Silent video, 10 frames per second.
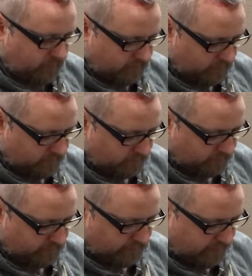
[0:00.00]
Nice big
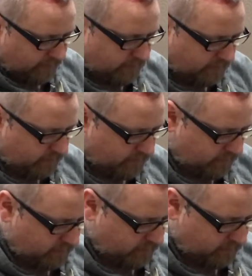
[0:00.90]
relay.
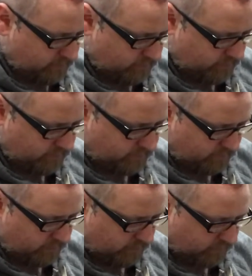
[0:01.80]

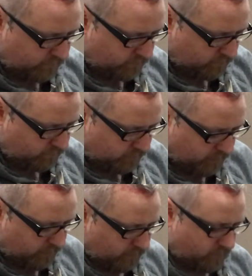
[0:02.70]
I assume.
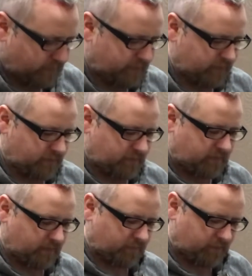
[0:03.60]
Oh yeah, the
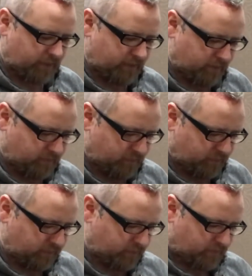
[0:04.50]
wire loom
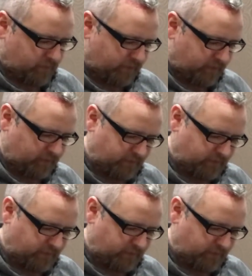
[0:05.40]
does come with the